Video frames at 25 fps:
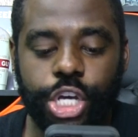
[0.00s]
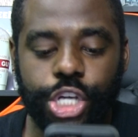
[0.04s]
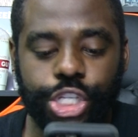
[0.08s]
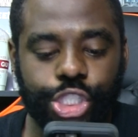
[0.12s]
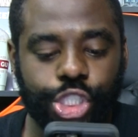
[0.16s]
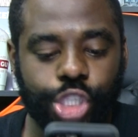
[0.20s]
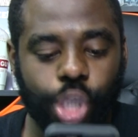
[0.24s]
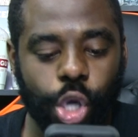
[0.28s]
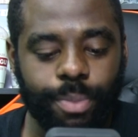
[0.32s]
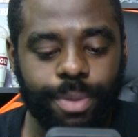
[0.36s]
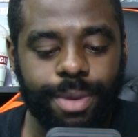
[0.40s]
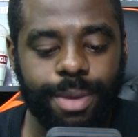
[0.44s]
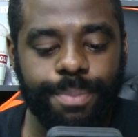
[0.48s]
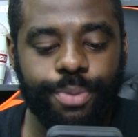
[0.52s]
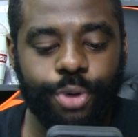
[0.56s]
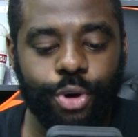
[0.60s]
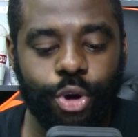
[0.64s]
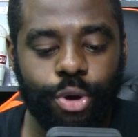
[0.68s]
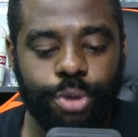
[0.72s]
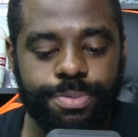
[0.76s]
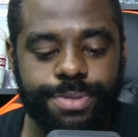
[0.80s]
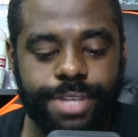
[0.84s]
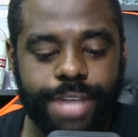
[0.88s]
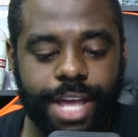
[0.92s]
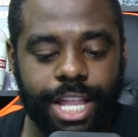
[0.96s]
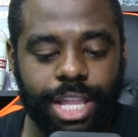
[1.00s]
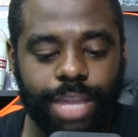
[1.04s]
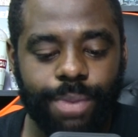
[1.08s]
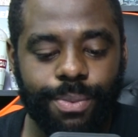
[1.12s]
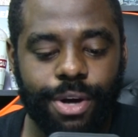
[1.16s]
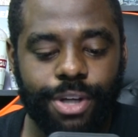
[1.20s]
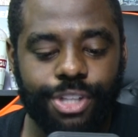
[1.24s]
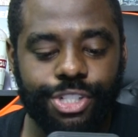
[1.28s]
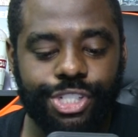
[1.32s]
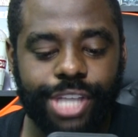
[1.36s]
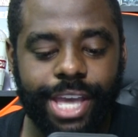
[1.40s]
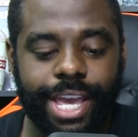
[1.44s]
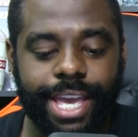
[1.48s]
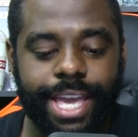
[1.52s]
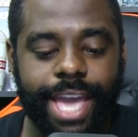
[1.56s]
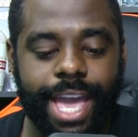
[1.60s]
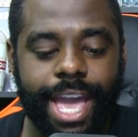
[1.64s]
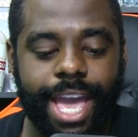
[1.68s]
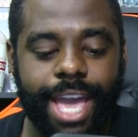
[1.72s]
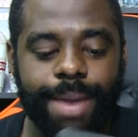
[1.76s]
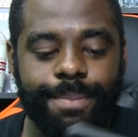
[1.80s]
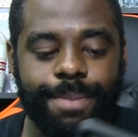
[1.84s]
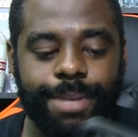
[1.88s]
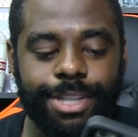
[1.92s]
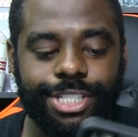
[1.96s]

Show me boobs, lol jk,